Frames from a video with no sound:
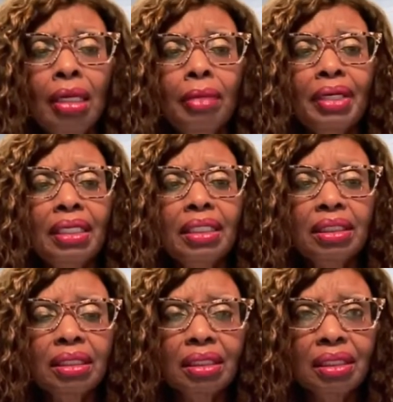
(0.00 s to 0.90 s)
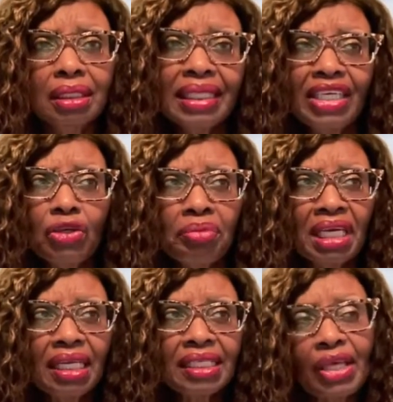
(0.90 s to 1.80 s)
But then you
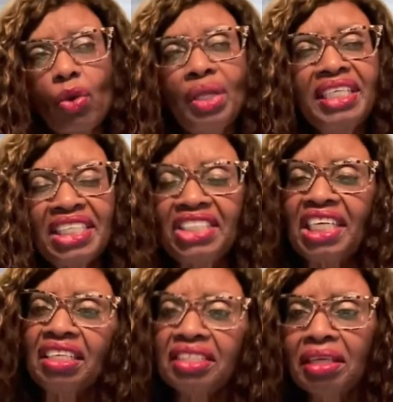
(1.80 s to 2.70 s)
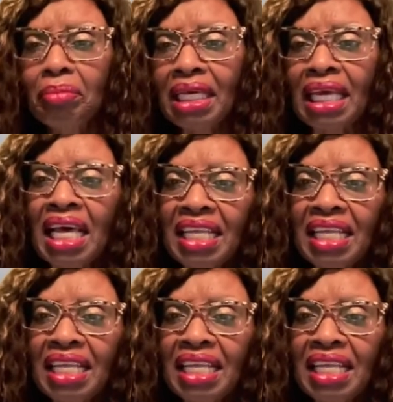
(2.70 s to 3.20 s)
begin to say, oh, they just jealous of me.